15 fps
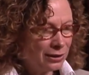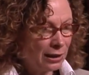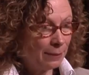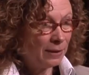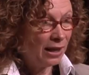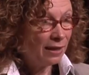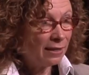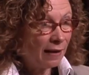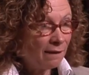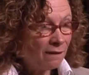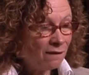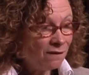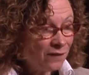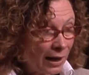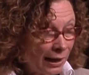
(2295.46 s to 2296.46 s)
time, they
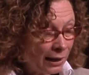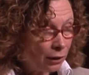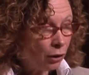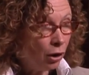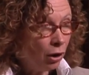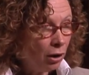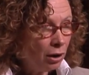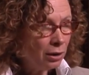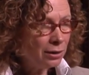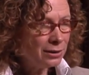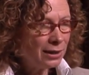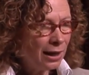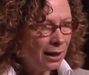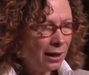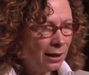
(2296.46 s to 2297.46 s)
fight all the
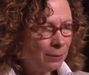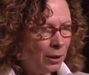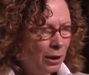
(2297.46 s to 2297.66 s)
time